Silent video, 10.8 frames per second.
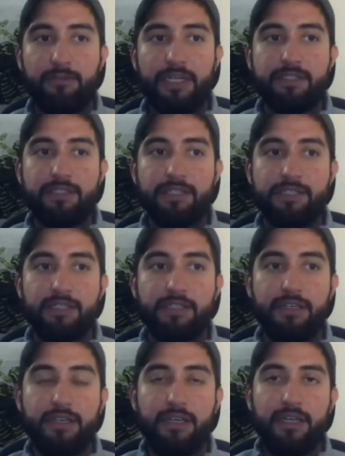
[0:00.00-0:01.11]
best
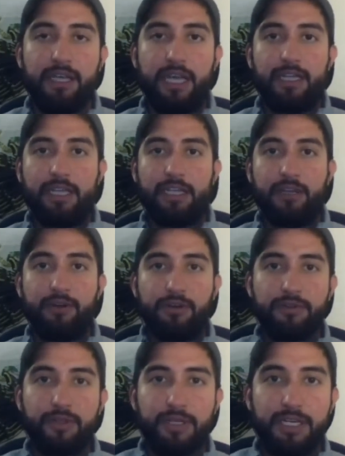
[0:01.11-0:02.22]
season, and that they don't know
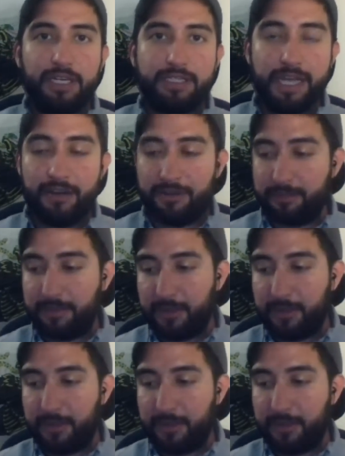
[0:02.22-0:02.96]
if they're going to get a title.